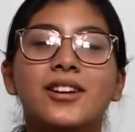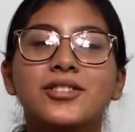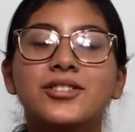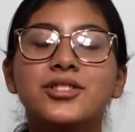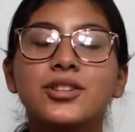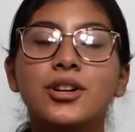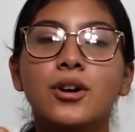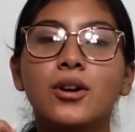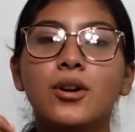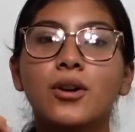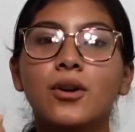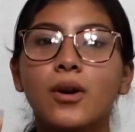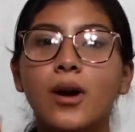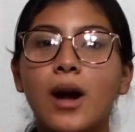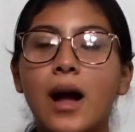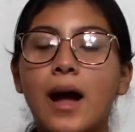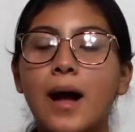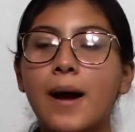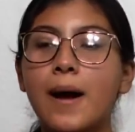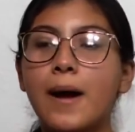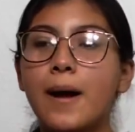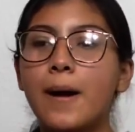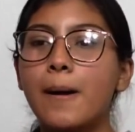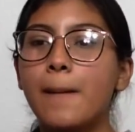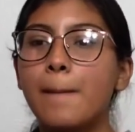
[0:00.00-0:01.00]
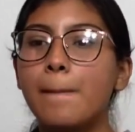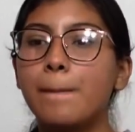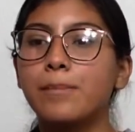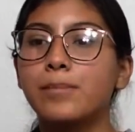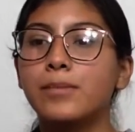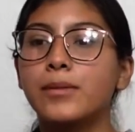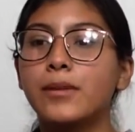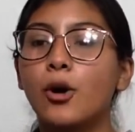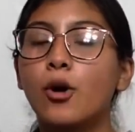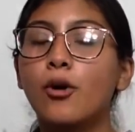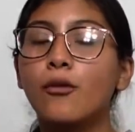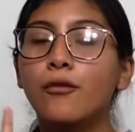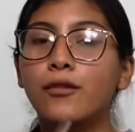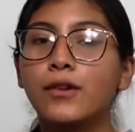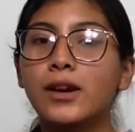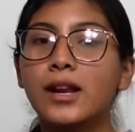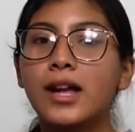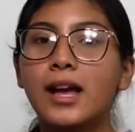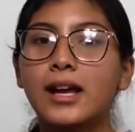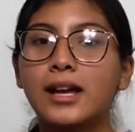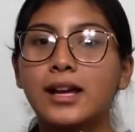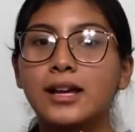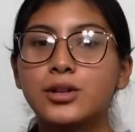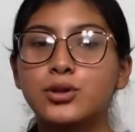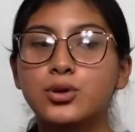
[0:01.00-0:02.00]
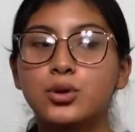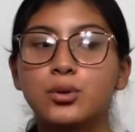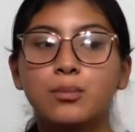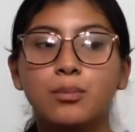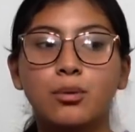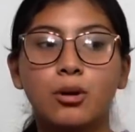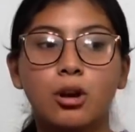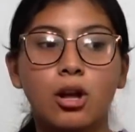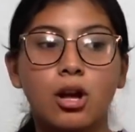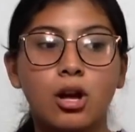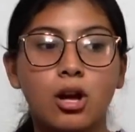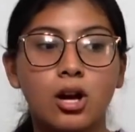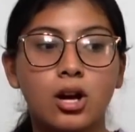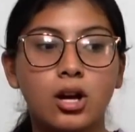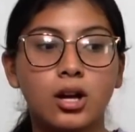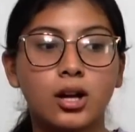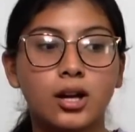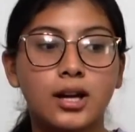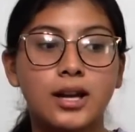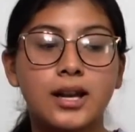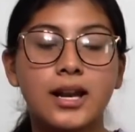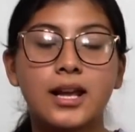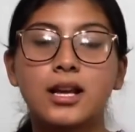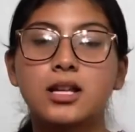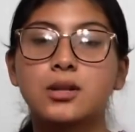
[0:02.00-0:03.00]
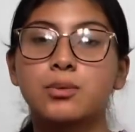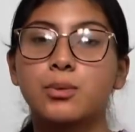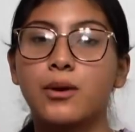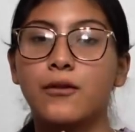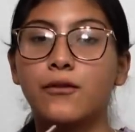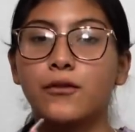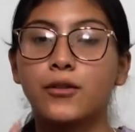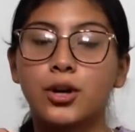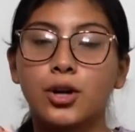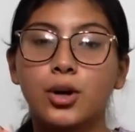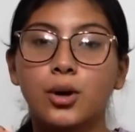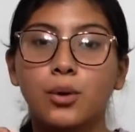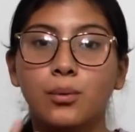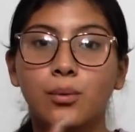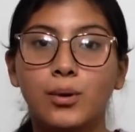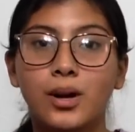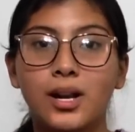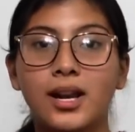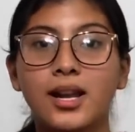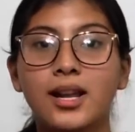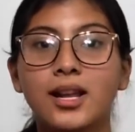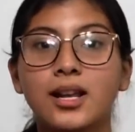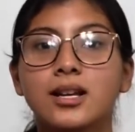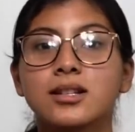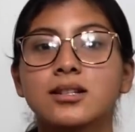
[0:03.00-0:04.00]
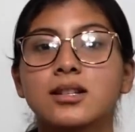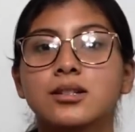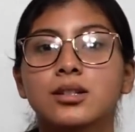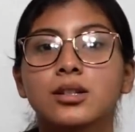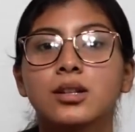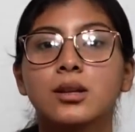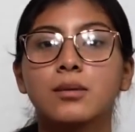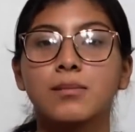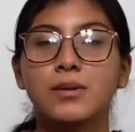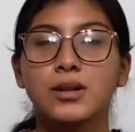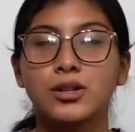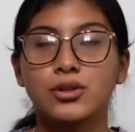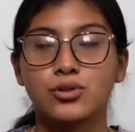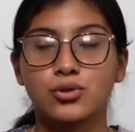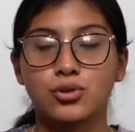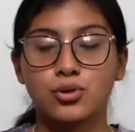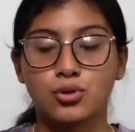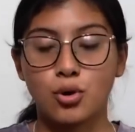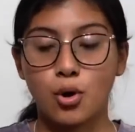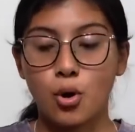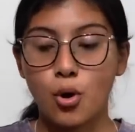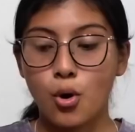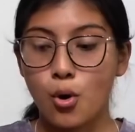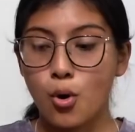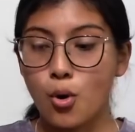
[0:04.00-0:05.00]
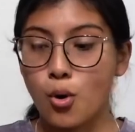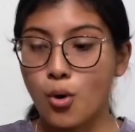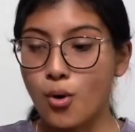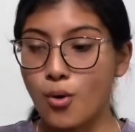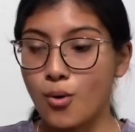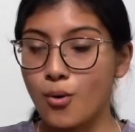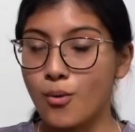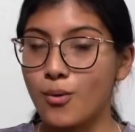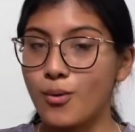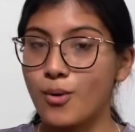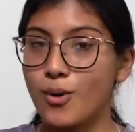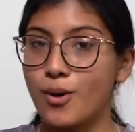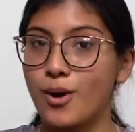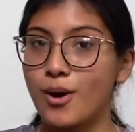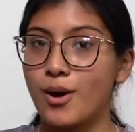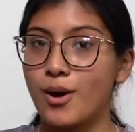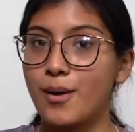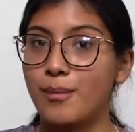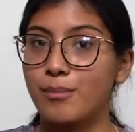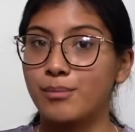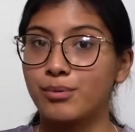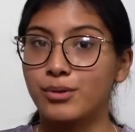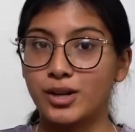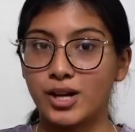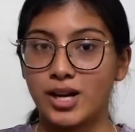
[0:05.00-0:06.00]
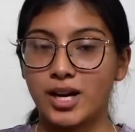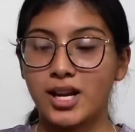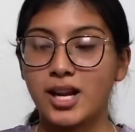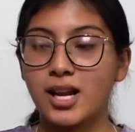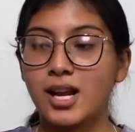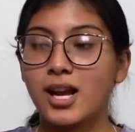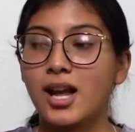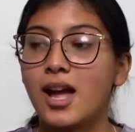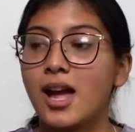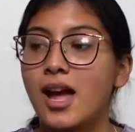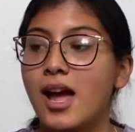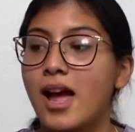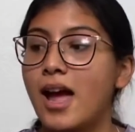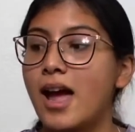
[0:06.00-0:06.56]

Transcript: So hopefully I get to vlog next week for her wedding because it's gonna be so pretty.